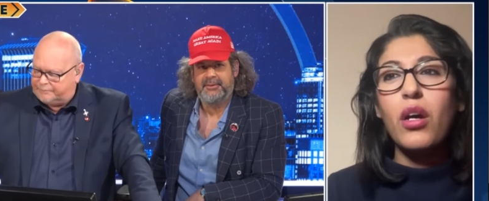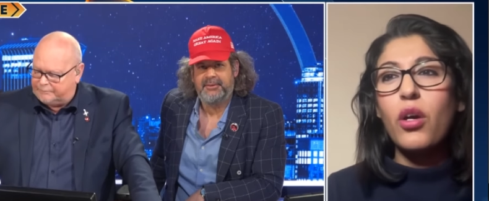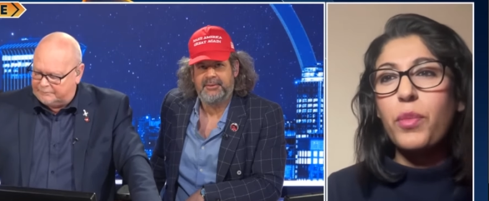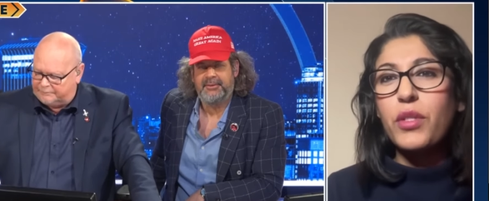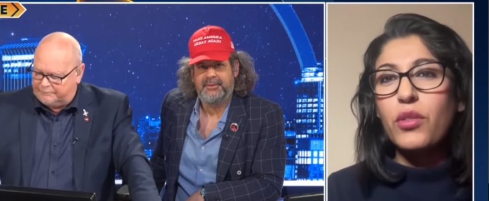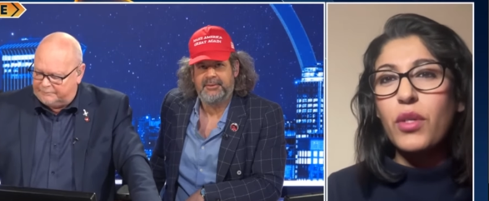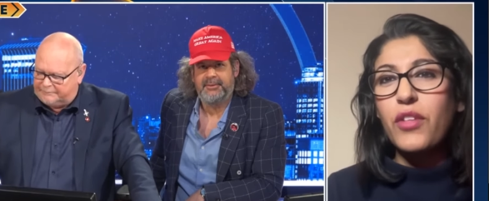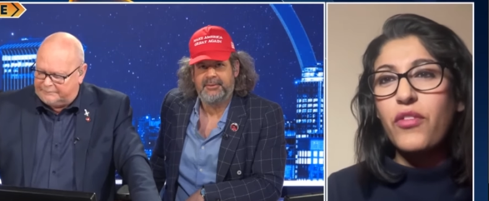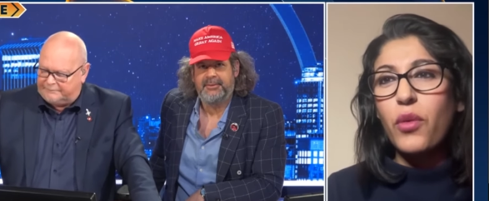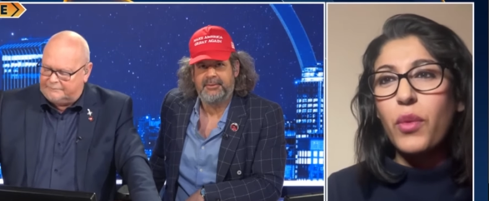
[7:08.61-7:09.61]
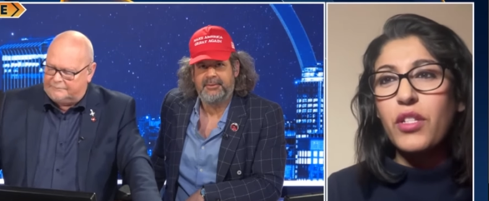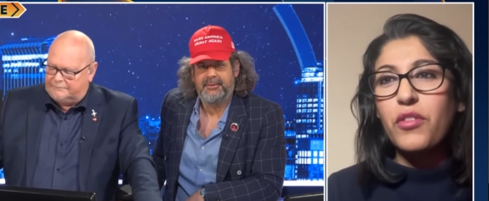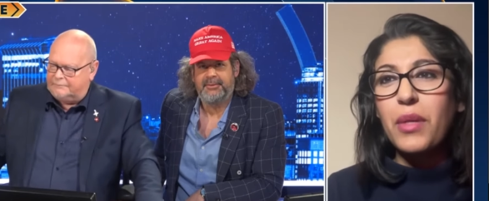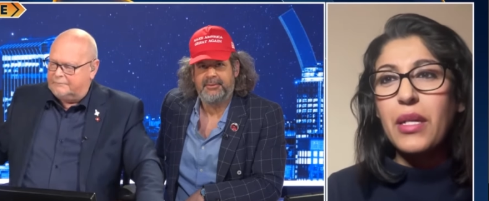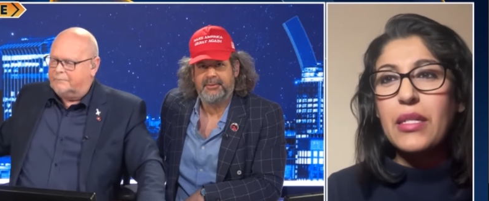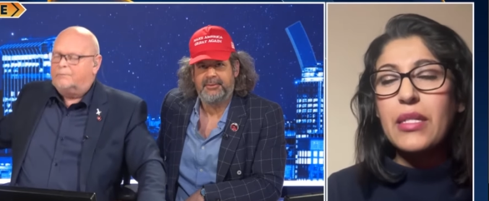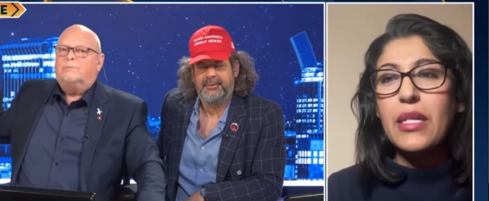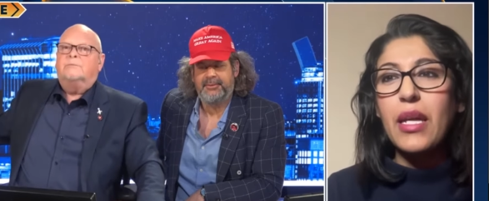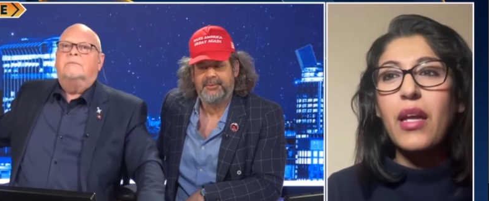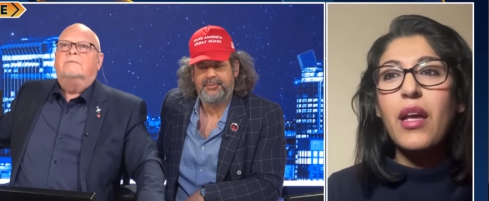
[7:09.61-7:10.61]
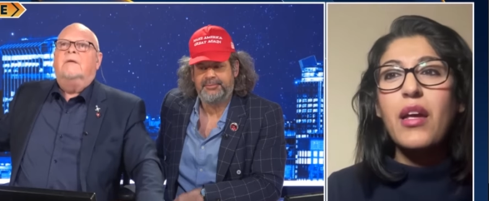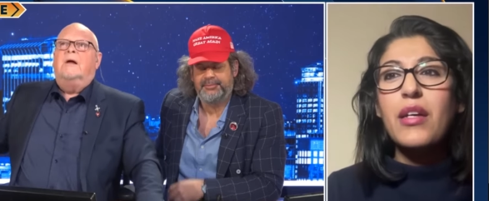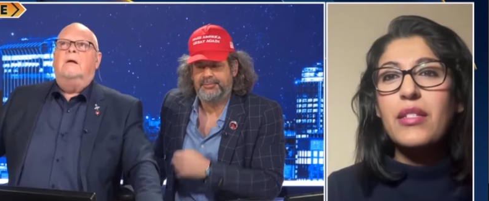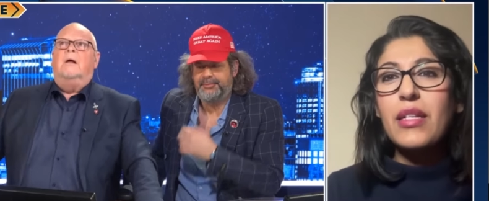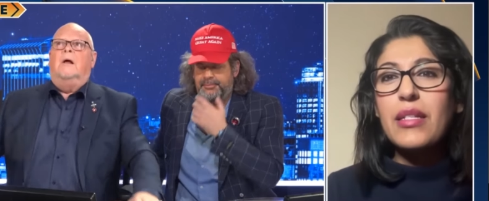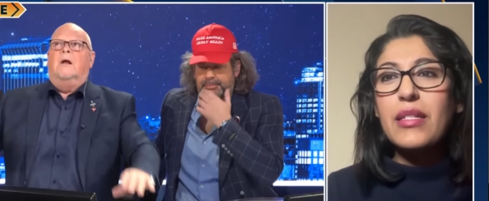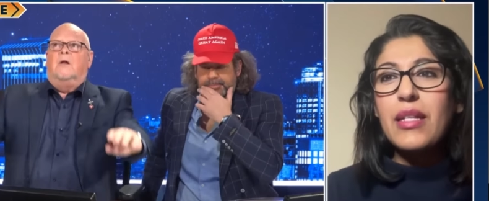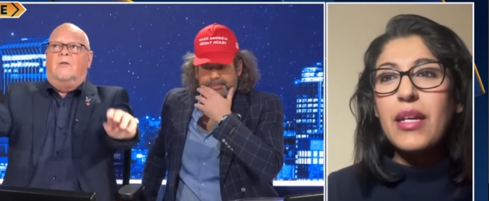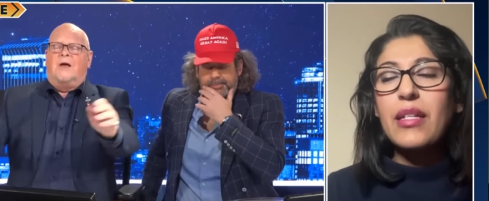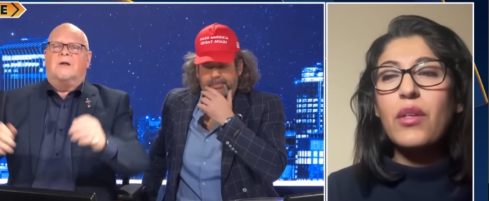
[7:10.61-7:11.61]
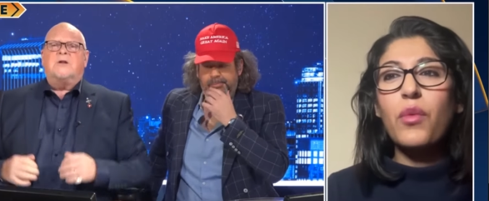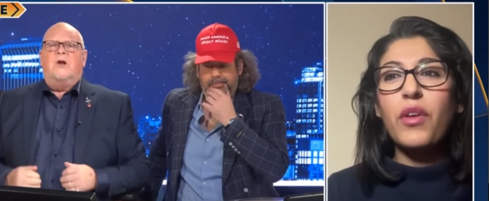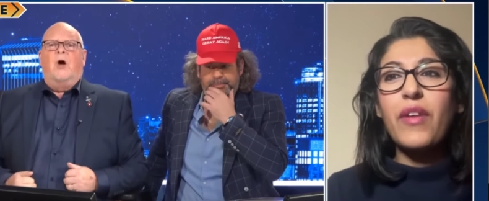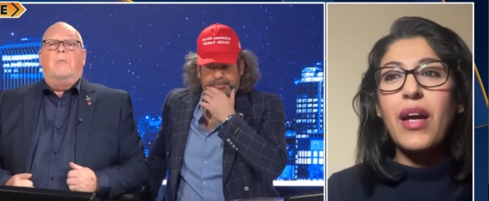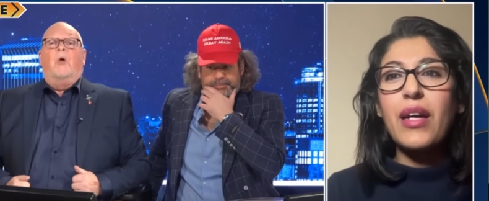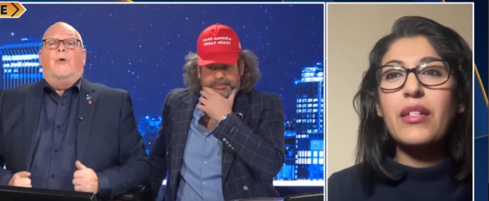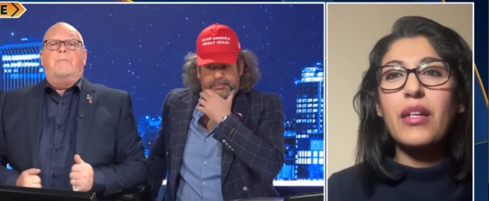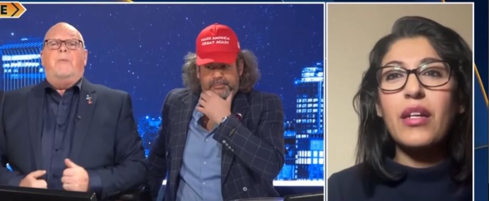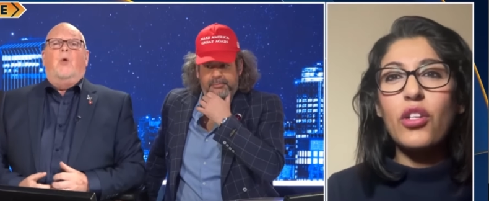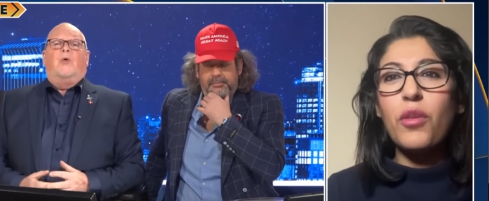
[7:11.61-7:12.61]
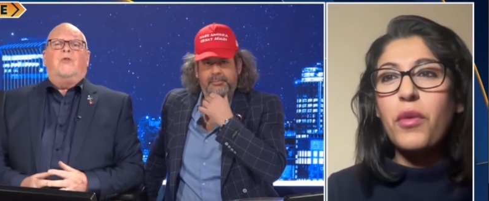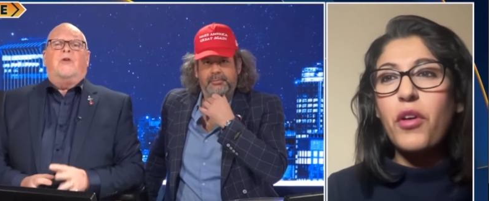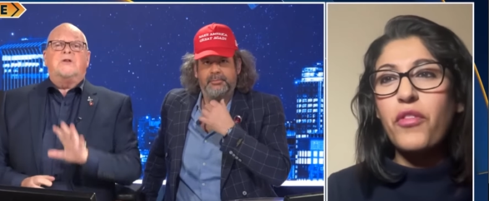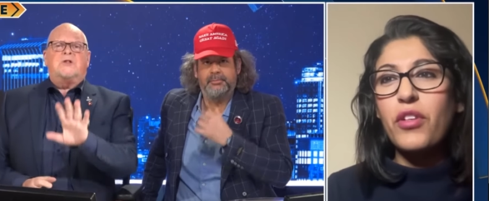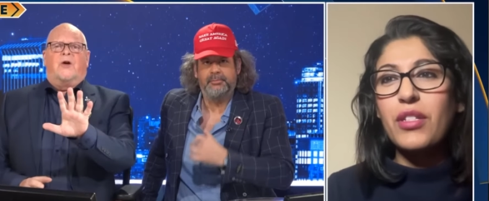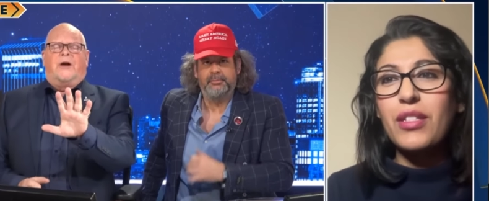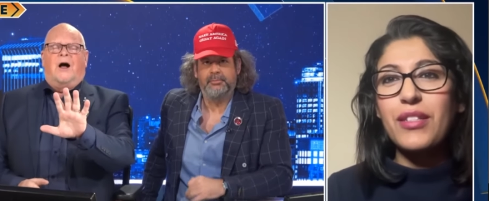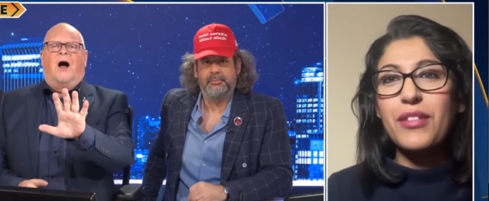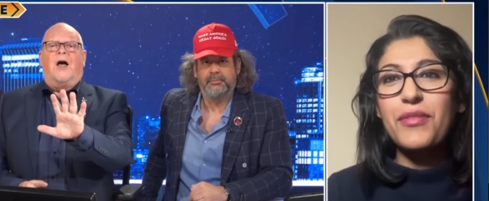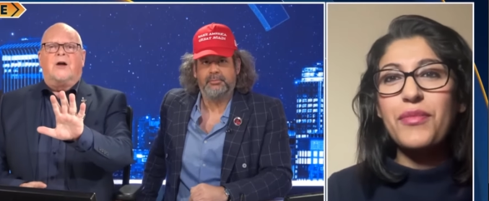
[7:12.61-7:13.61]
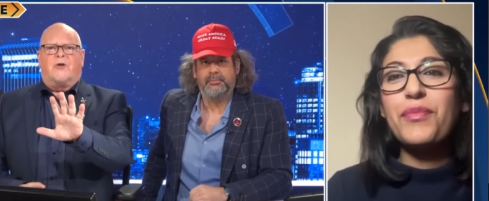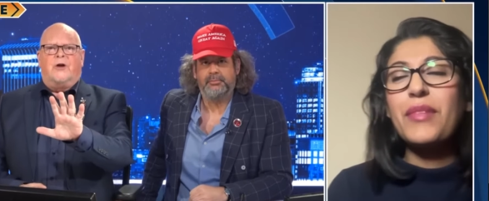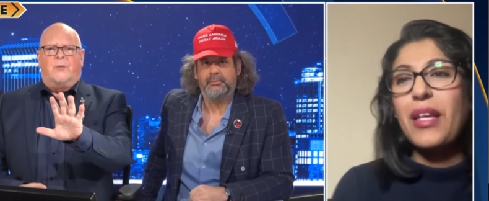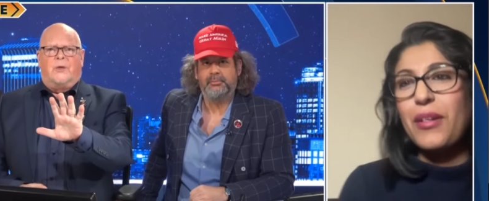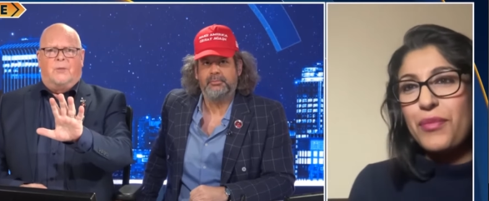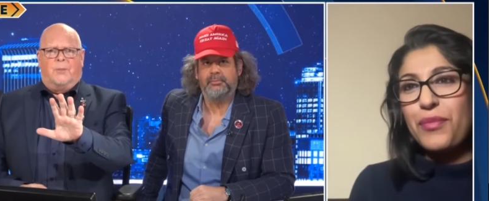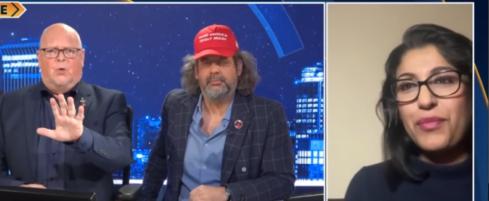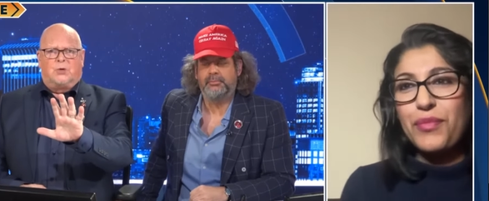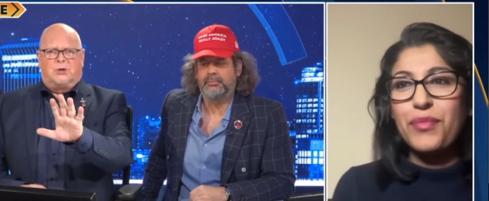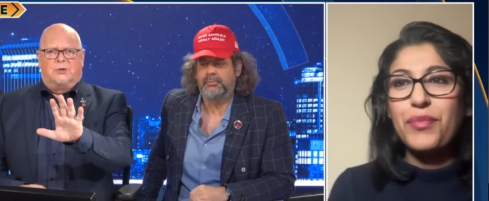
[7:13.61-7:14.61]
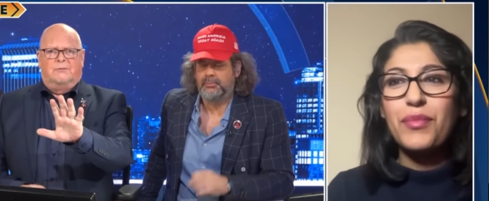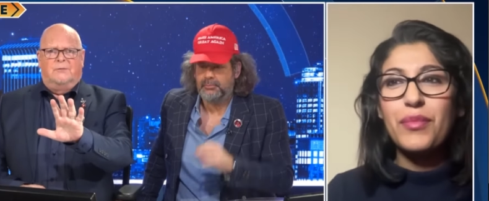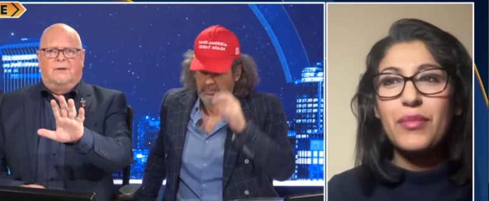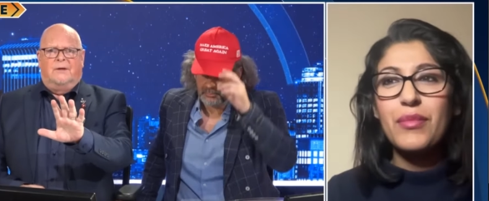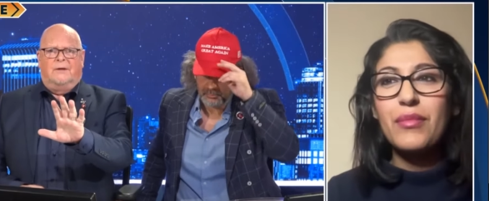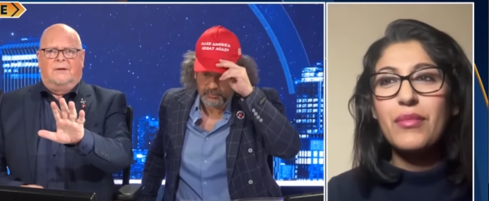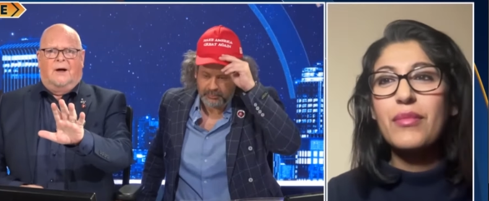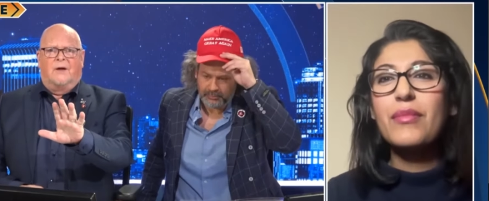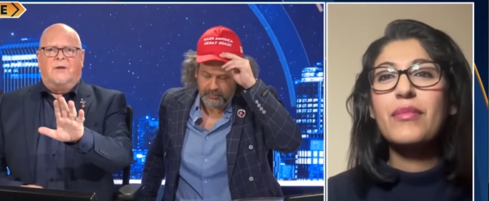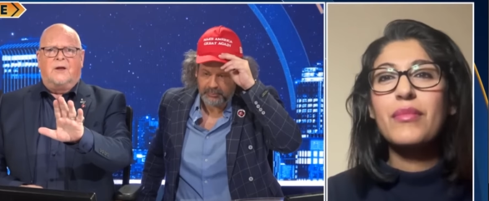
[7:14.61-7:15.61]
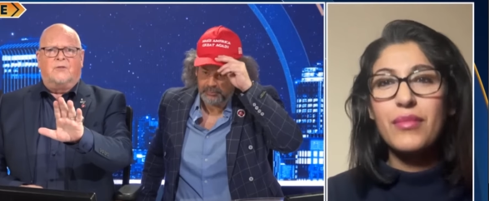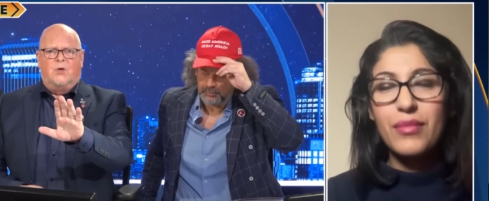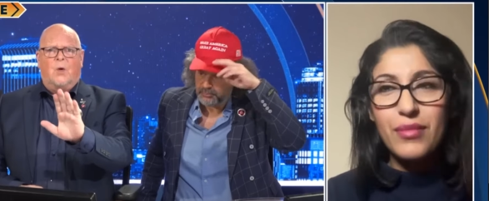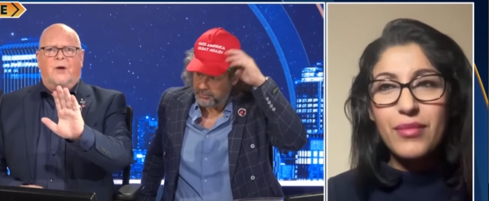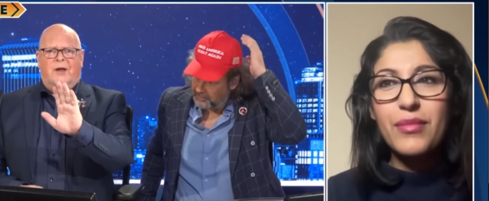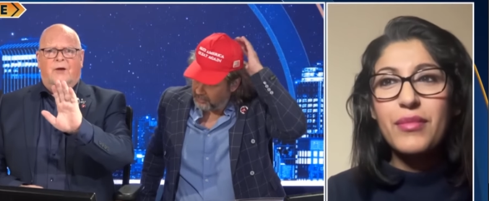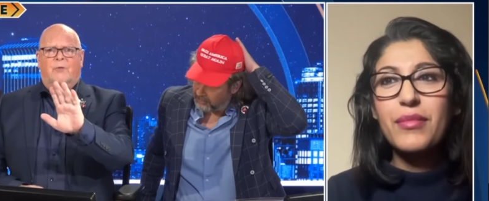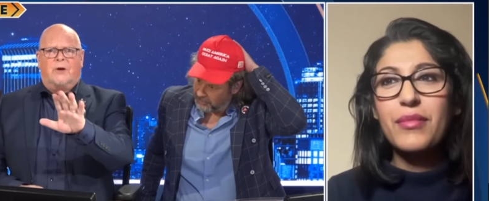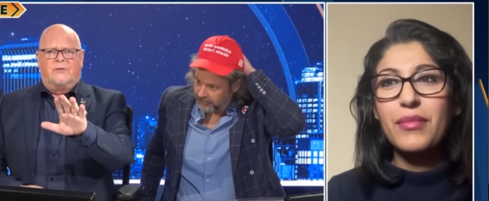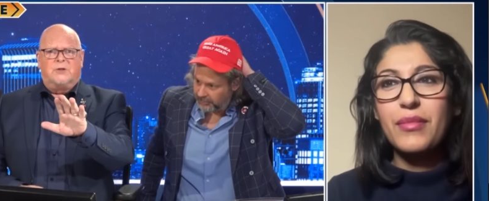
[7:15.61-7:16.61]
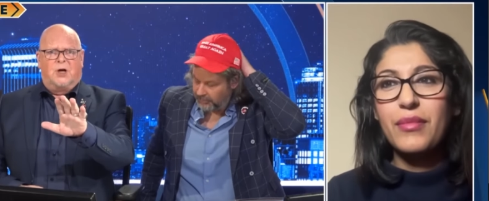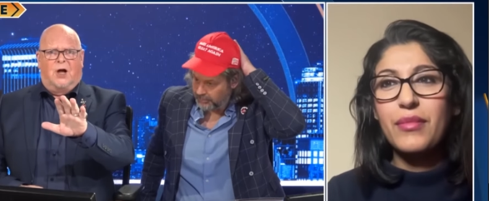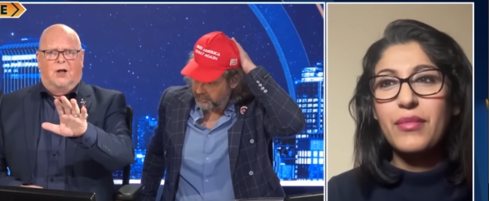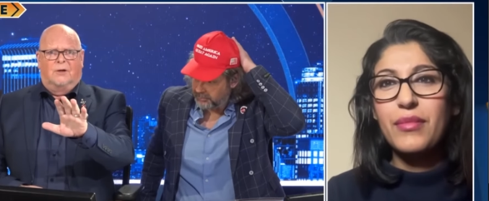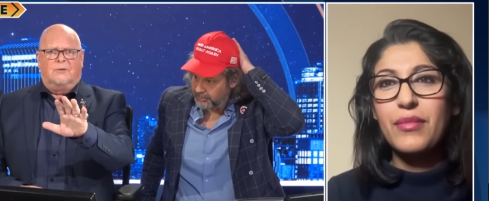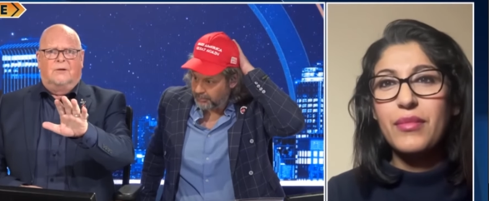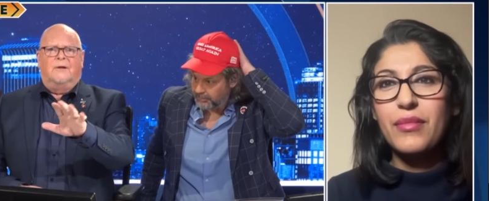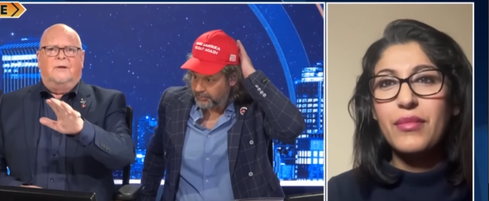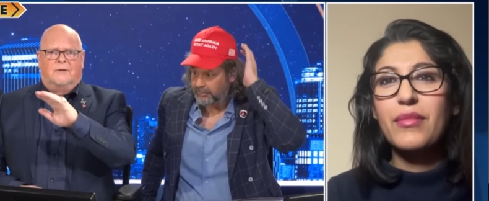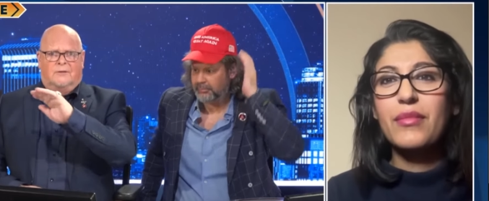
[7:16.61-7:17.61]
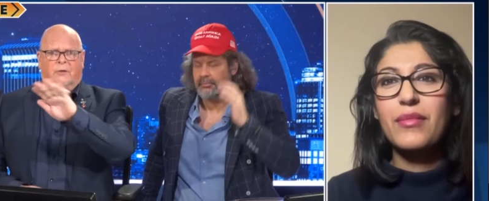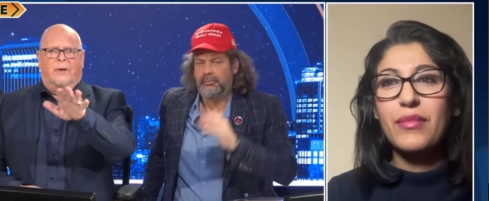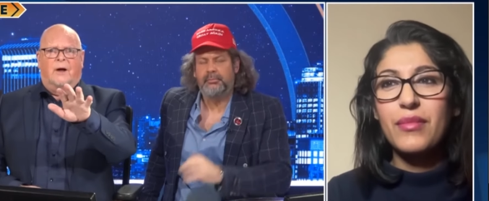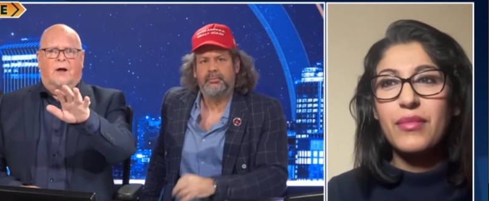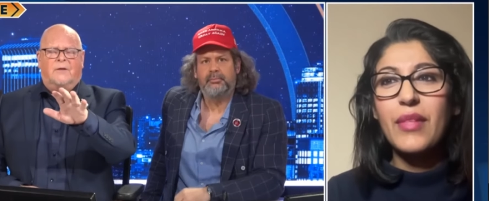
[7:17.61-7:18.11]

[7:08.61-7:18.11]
Speaker 1: up to 24 weeks of pregnancy. Since then, it's a lot more important.
Speaker 2: Sorry, I agree with yeah. abortion. I think if you want to get rid of a child, do it. I